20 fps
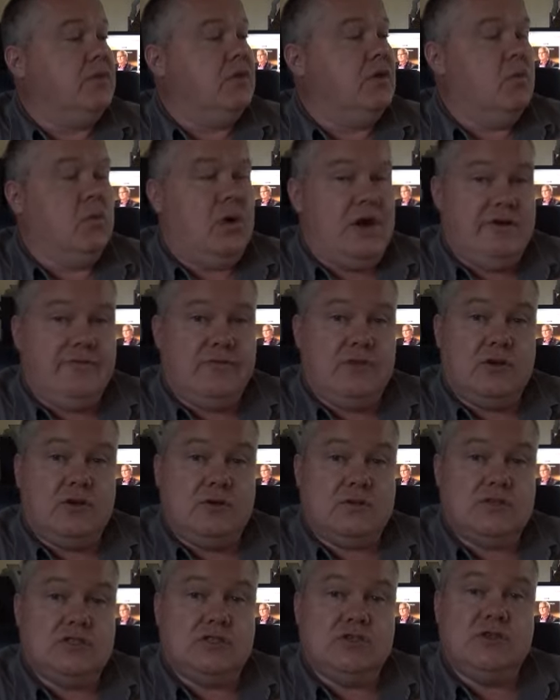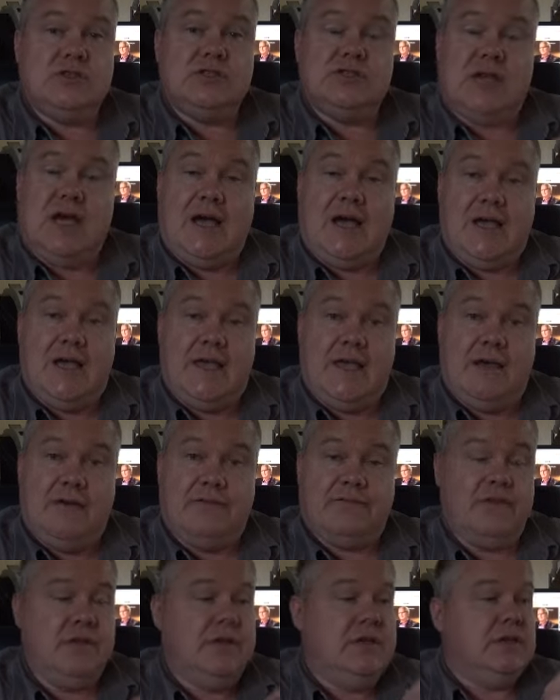One of the concerns I
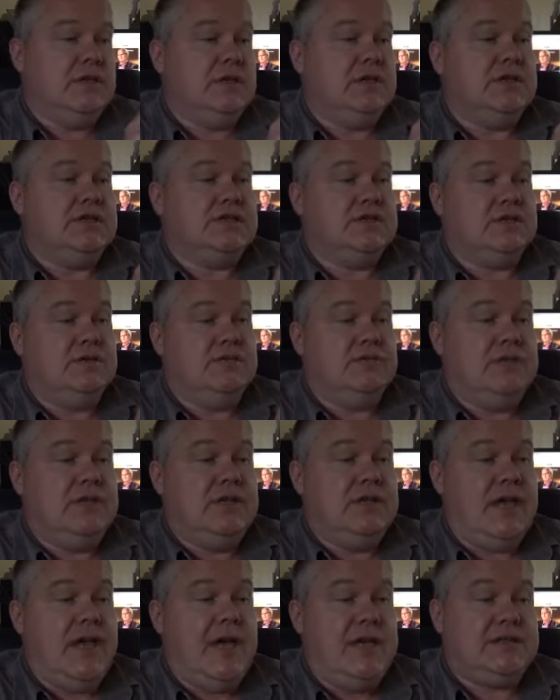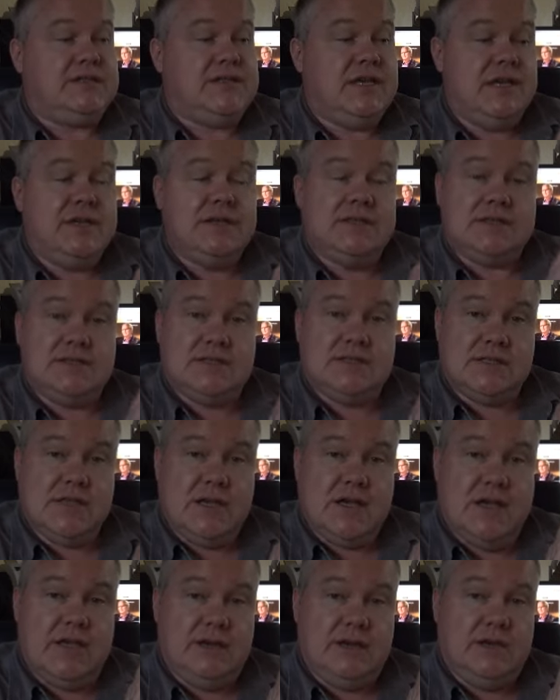have is the antenna
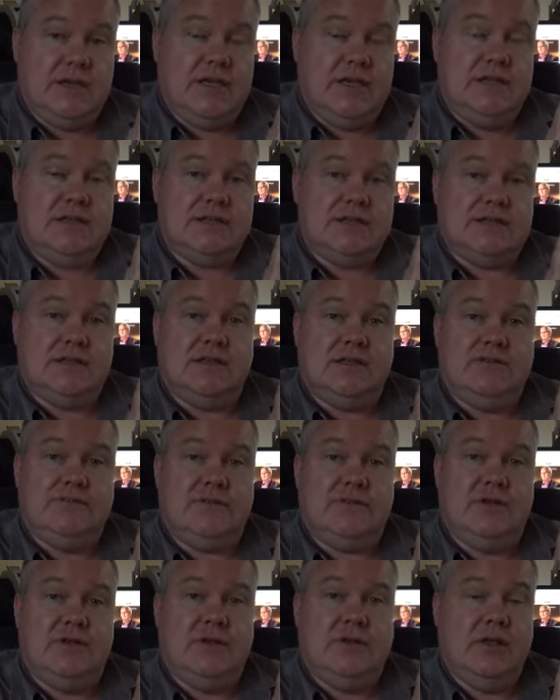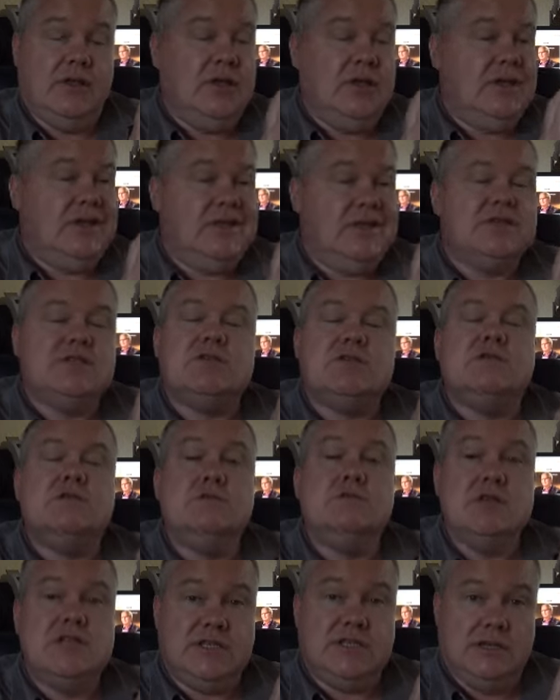design in the cell phone is
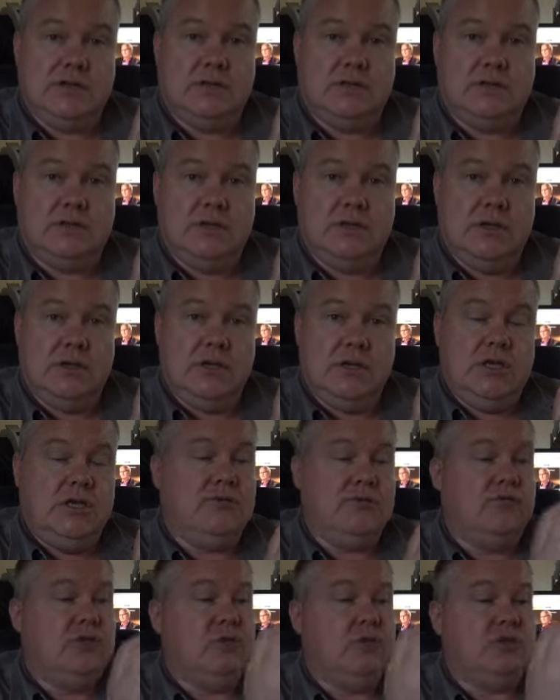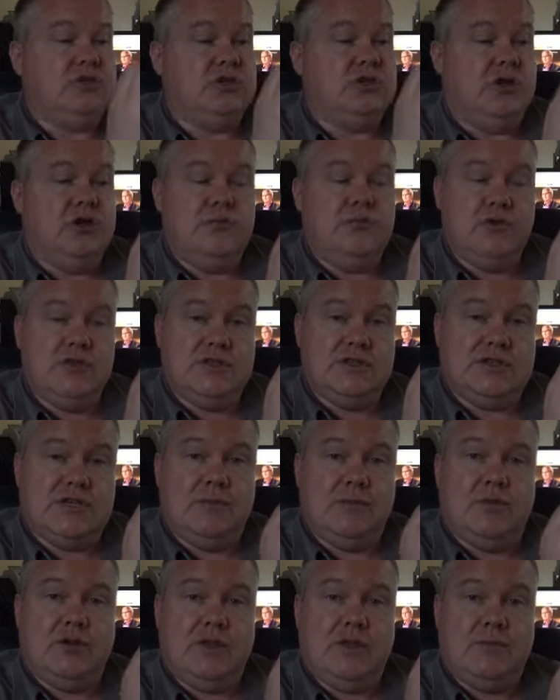critical. If you were to open this
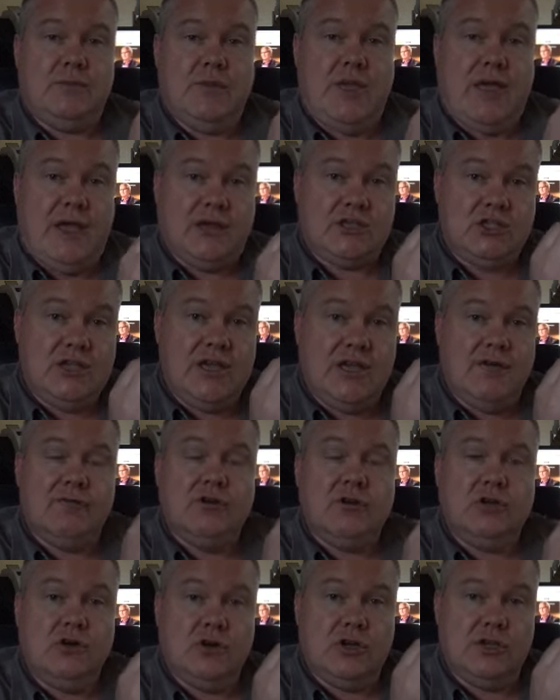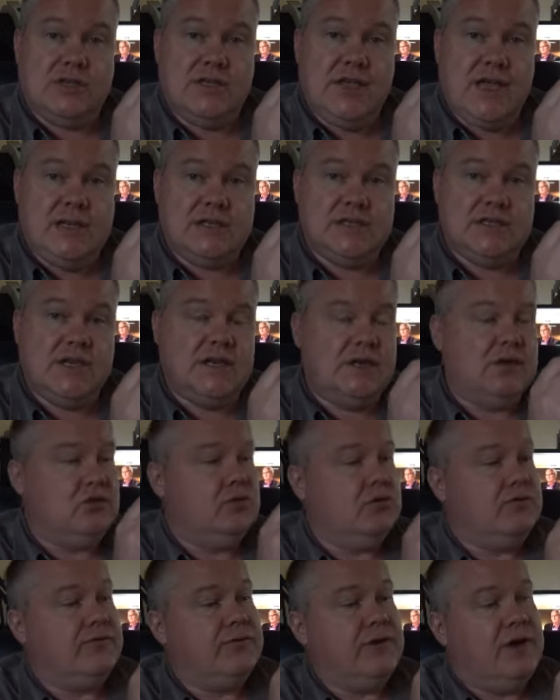up and actually have a look at the antenna,
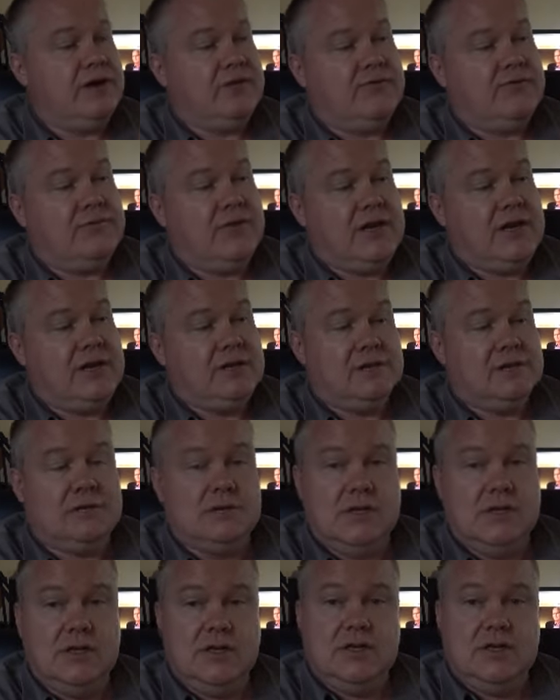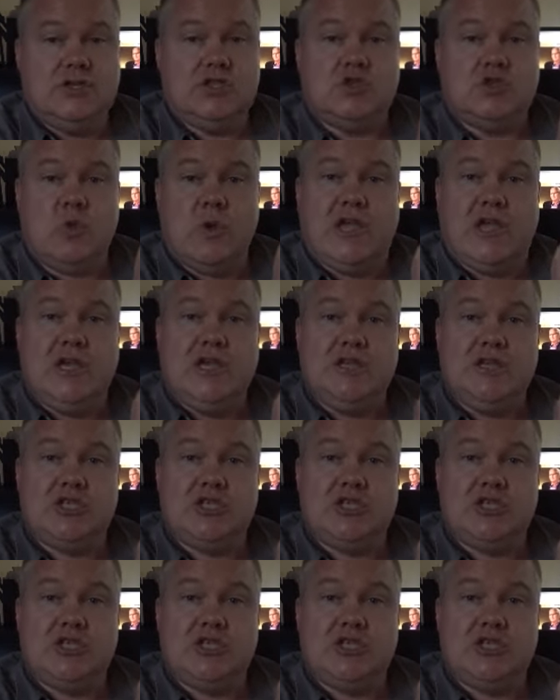you'd find a funny little squiggly